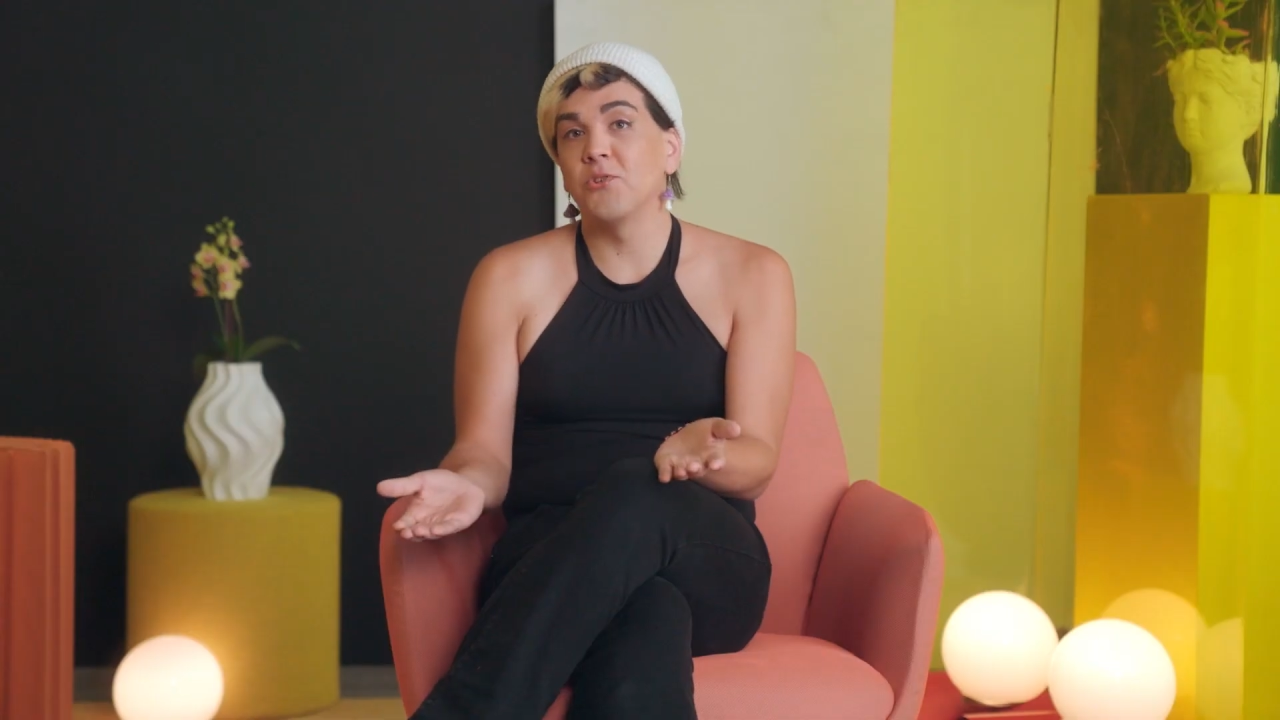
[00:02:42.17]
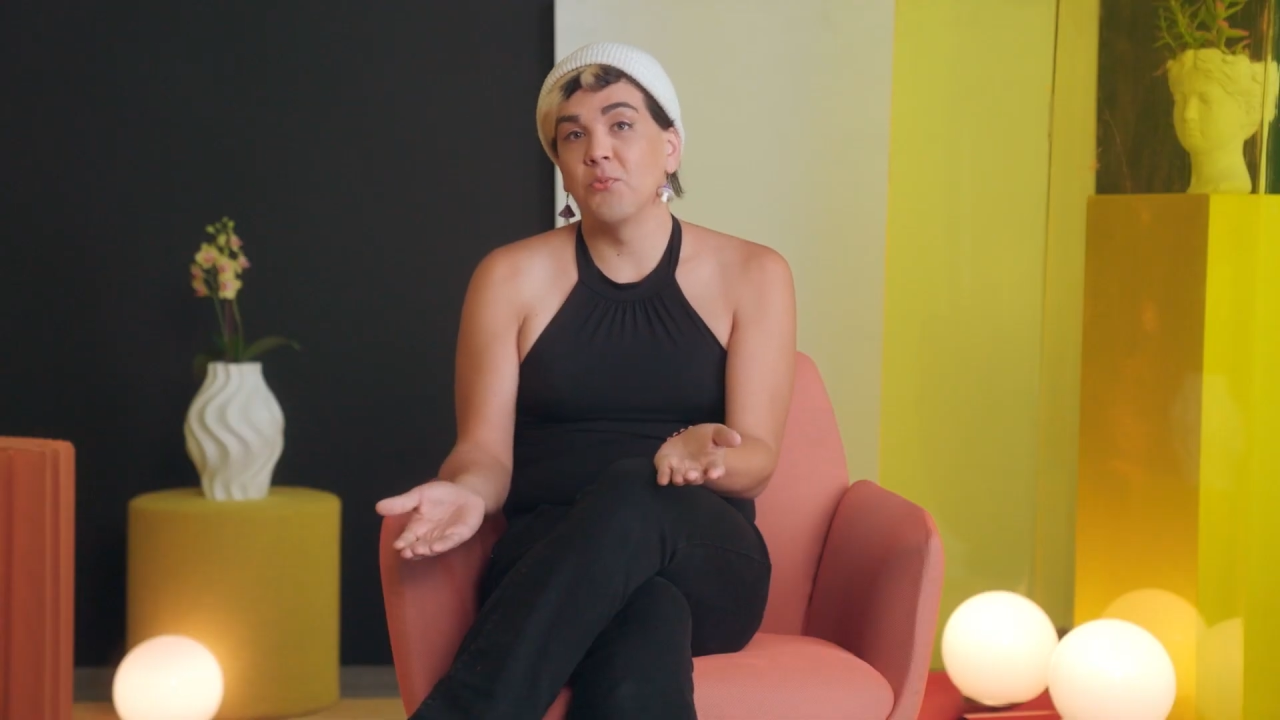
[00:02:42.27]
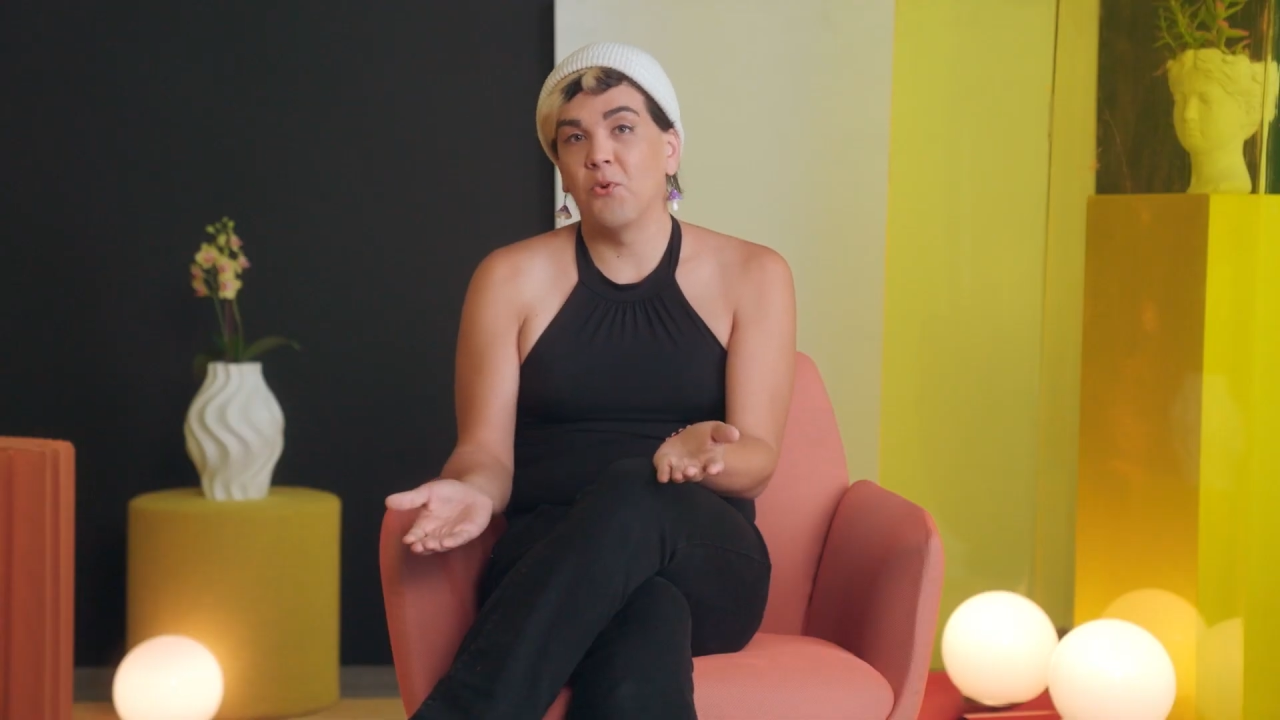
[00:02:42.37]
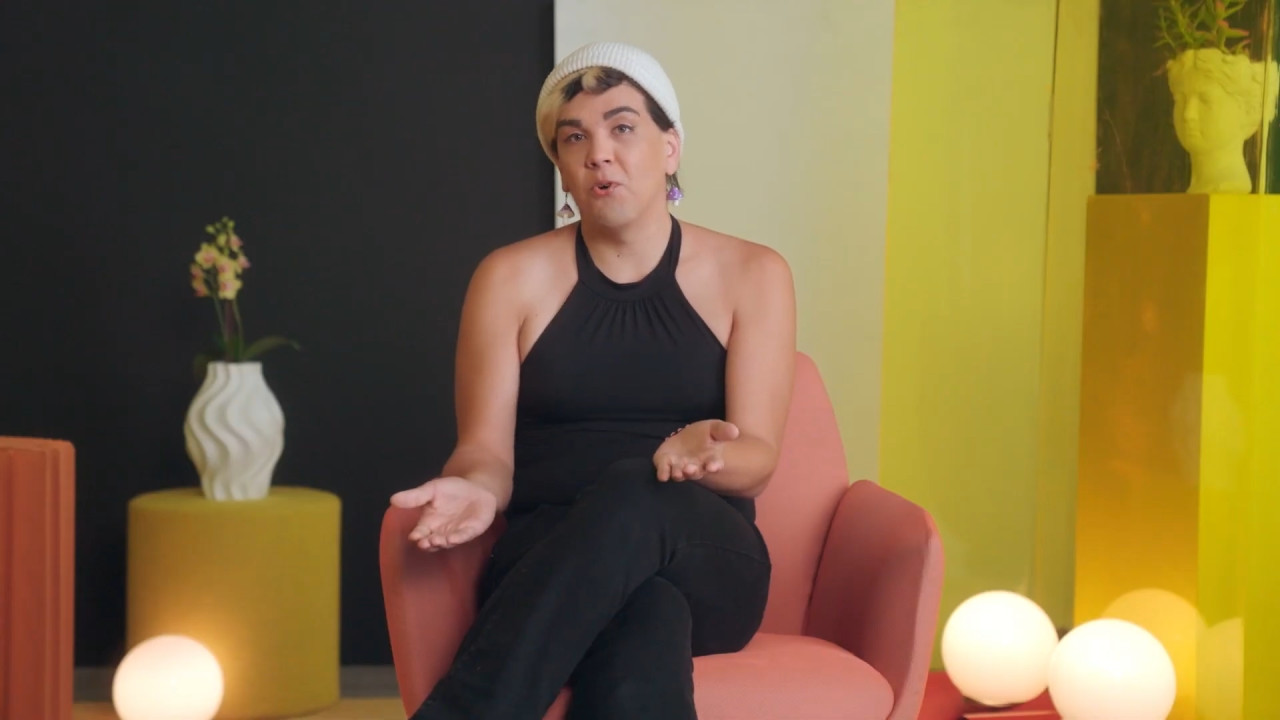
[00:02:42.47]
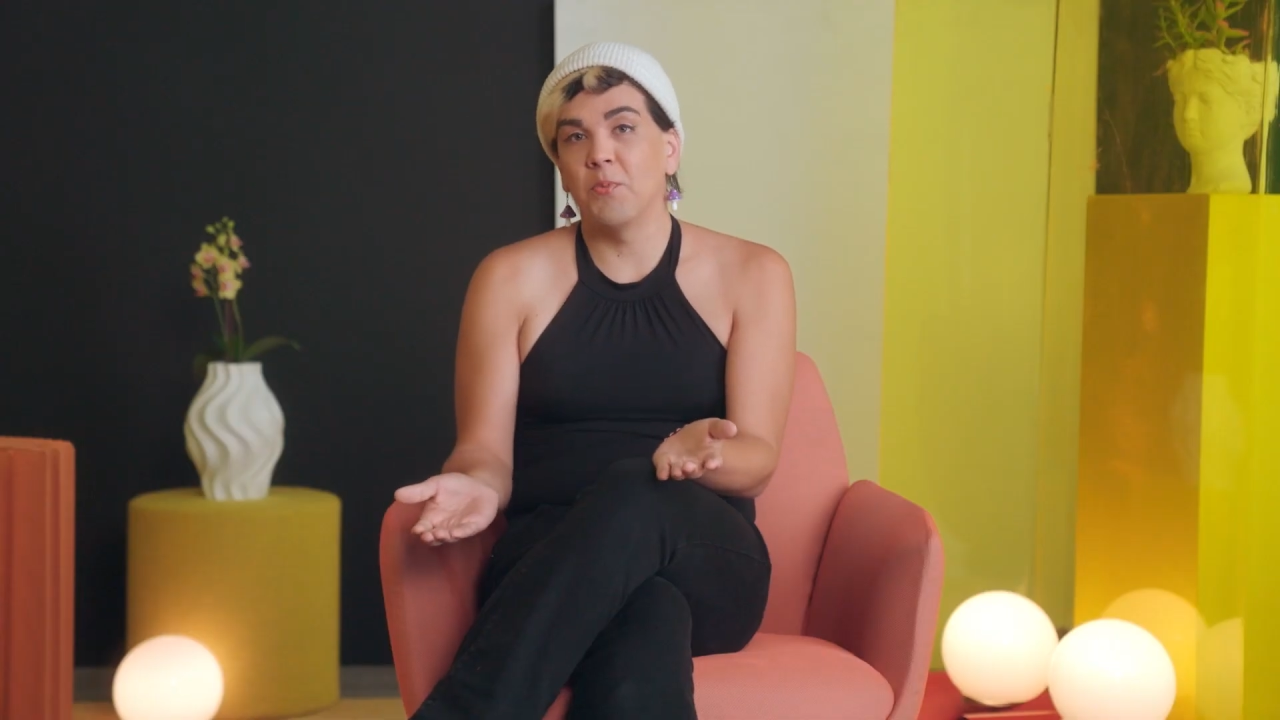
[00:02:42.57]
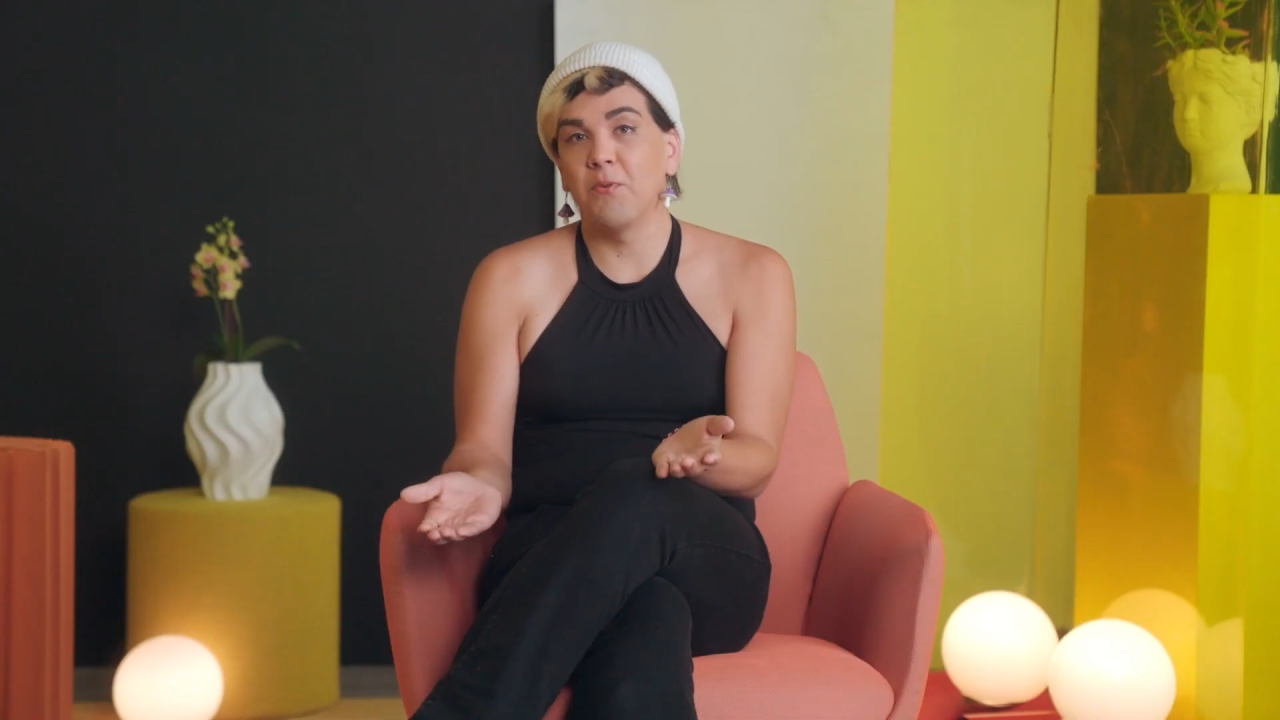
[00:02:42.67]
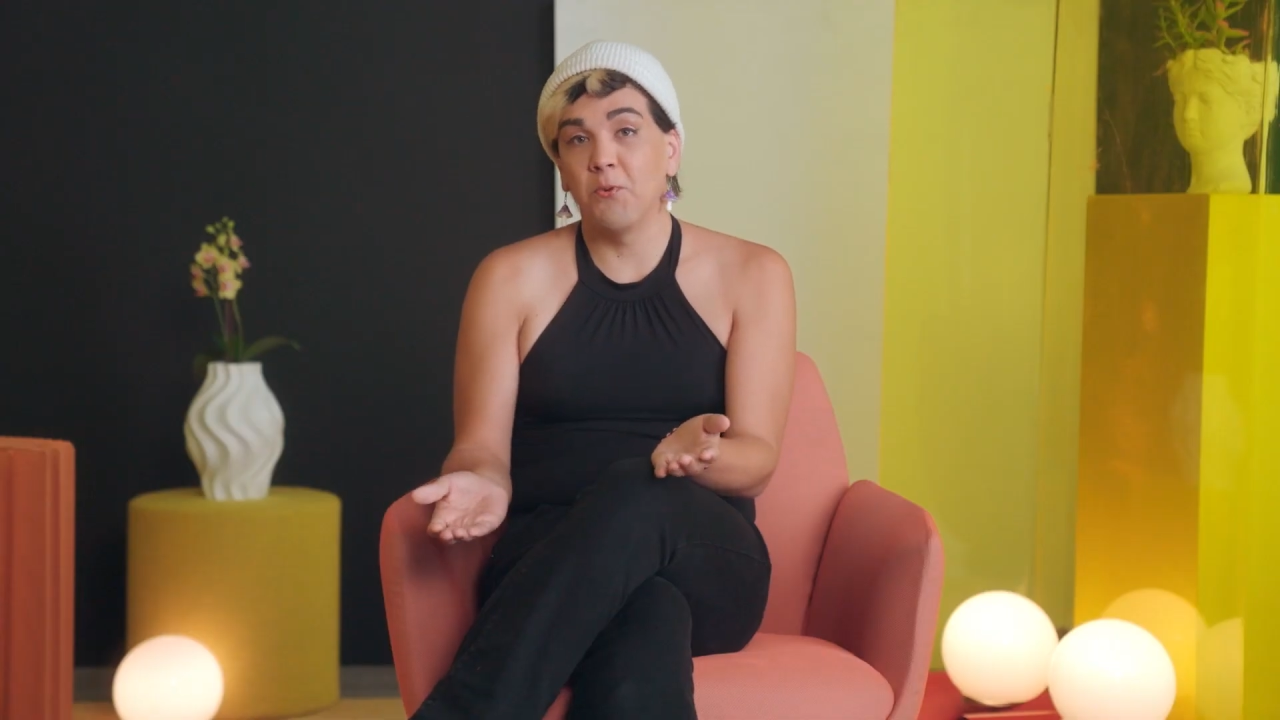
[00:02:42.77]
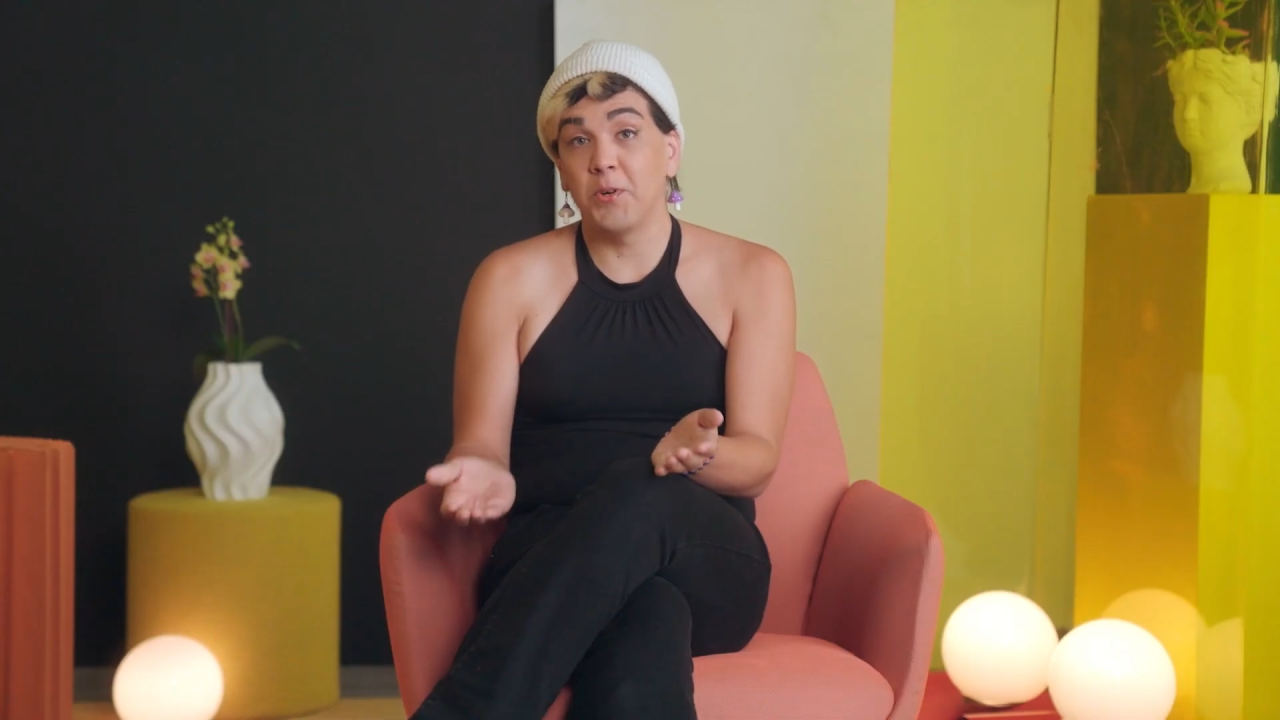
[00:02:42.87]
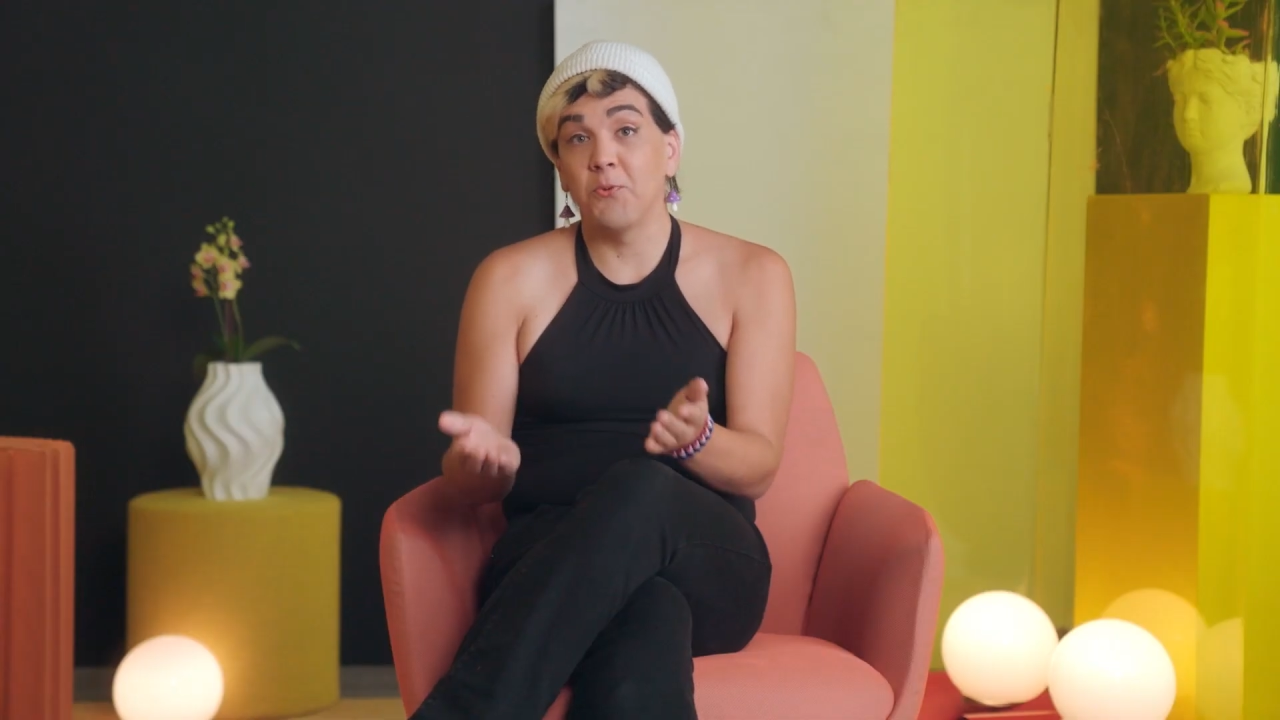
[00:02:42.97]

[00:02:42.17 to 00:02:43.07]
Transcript: or more before